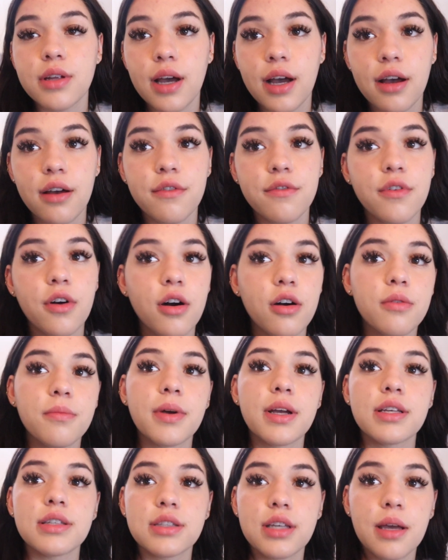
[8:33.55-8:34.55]
have all
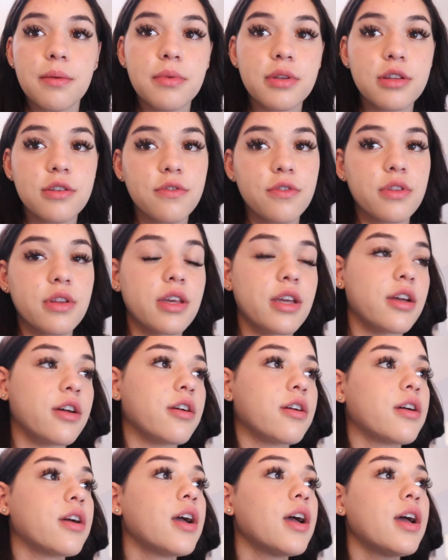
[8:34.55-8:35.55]
my assignments for the
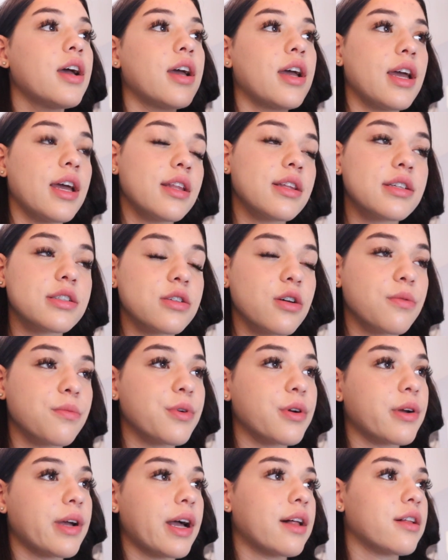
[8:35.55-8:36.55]
year in this
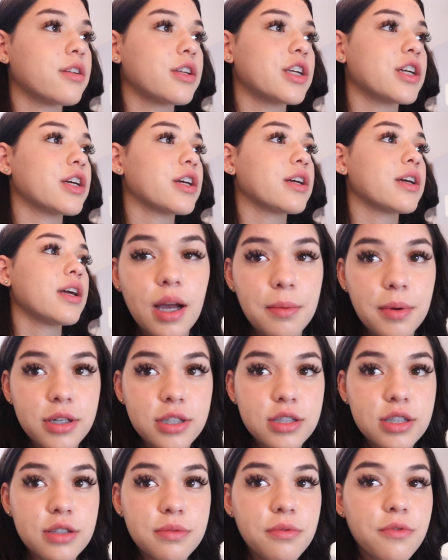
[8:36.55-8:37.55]
homework calendar. I
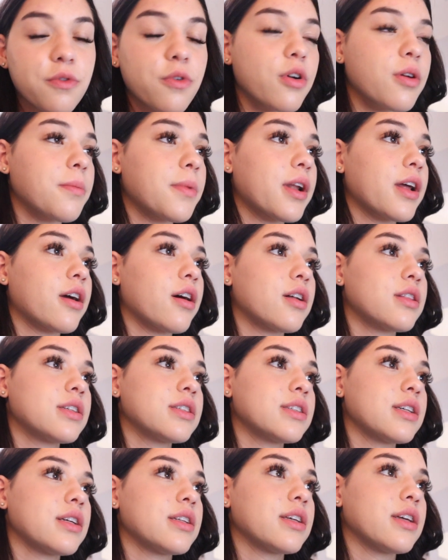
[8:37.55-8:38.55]
mentioned this before, but I got
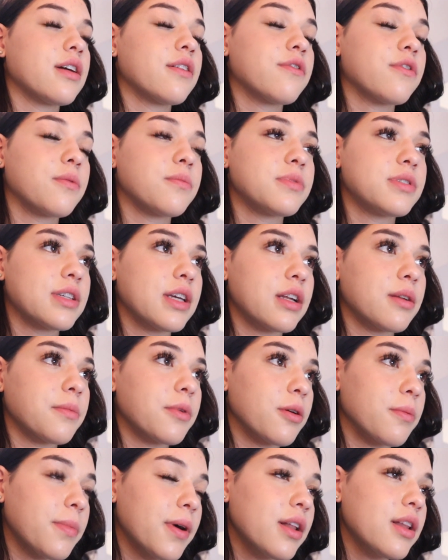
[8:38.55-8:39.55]
this idea from Sienna
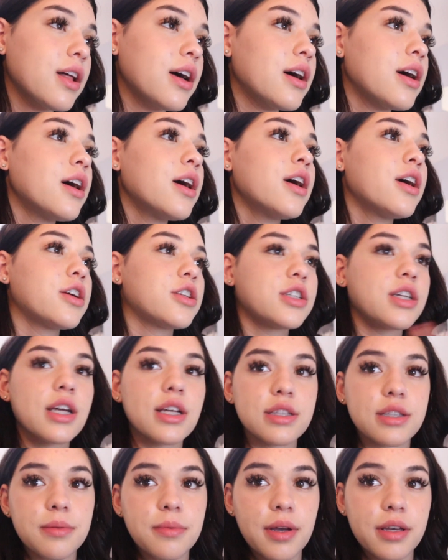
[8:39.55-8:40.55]
Mirabella. She
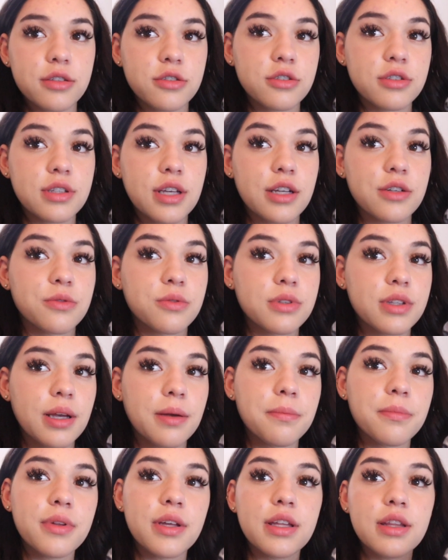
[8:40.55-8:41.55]
has a master schedule
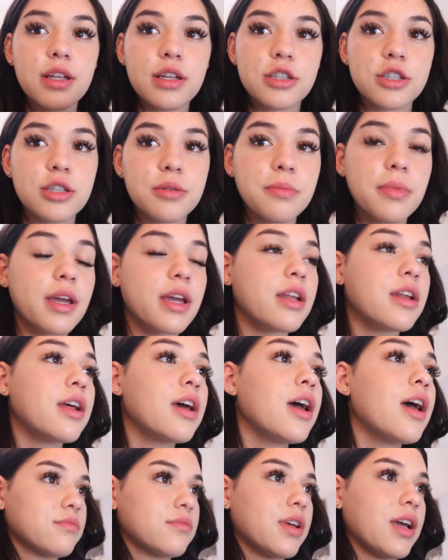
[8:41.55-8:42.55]
template that she made.
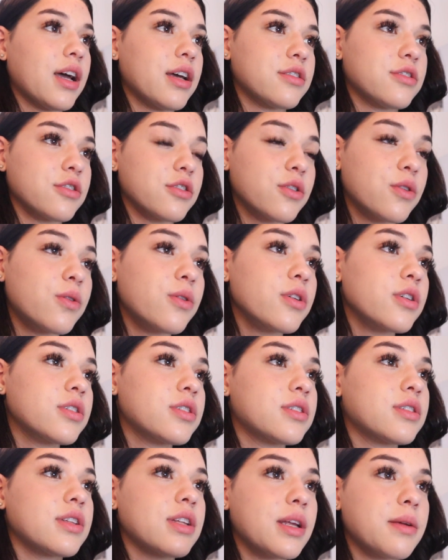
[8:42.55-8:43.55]
It has her
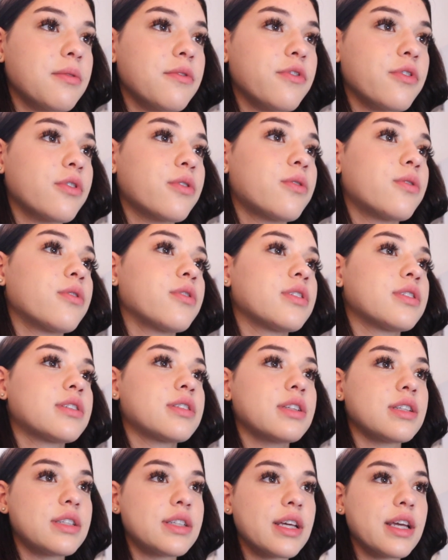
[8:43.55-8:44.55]
course, the name of her course,
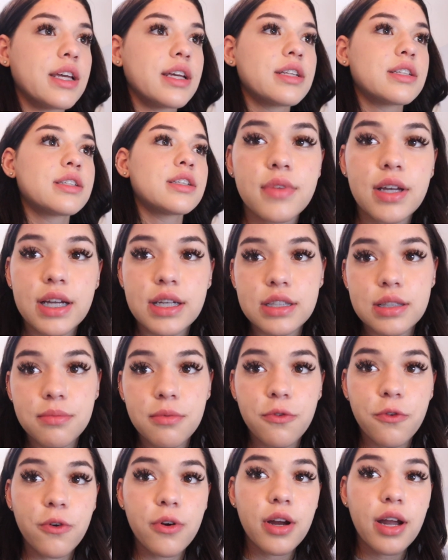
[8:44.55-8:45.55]
the date. Like I said
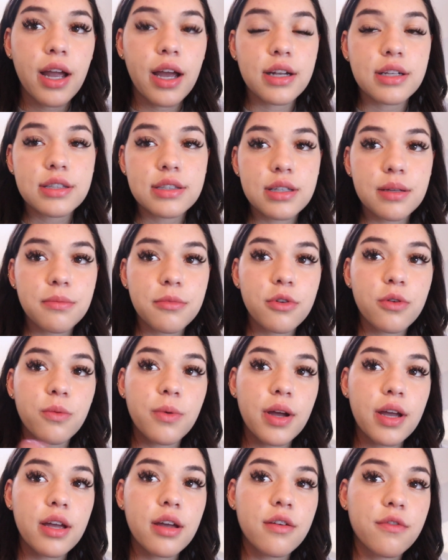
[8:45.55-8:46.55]
before, I had a similar
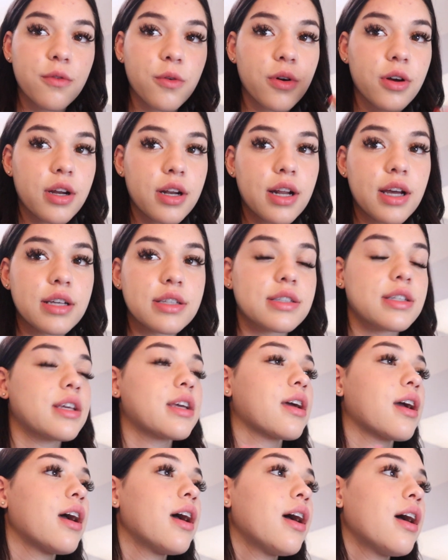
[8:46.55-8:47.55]
way of
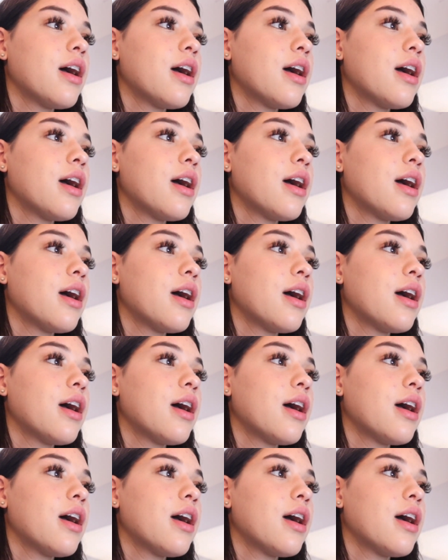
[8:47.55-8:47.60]
organizing